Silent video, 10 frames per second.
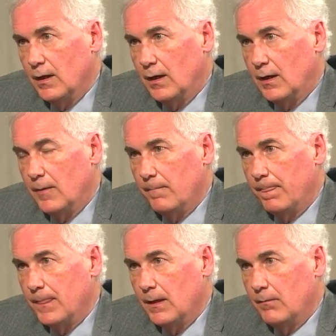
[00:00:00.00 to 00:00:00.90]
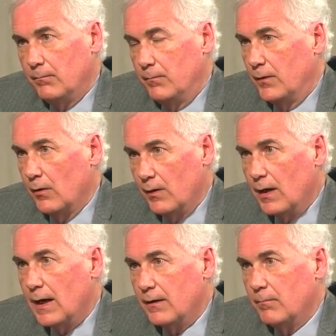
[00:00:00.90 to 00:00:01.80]
Um, they're
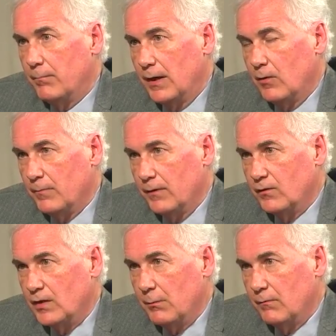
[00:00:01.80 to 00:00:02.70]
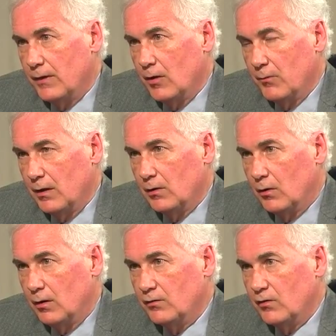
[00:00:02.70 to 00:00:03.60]
not bound by the same environmental
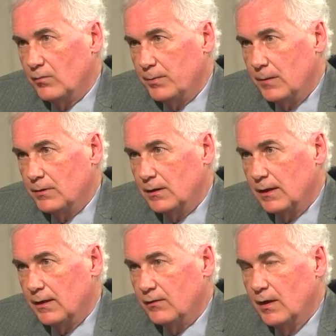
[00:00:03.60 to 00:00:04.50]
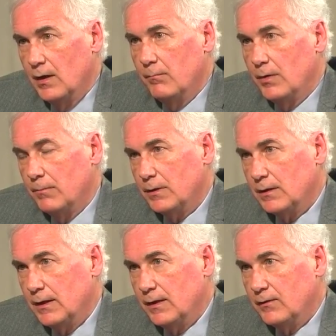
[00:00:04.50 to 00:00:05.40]
laws as the public lands public
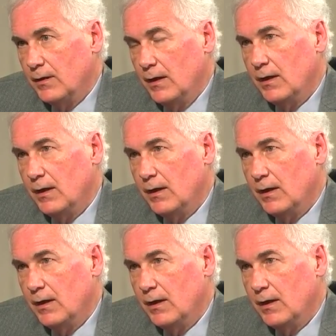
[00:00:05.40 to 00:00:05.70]
lands,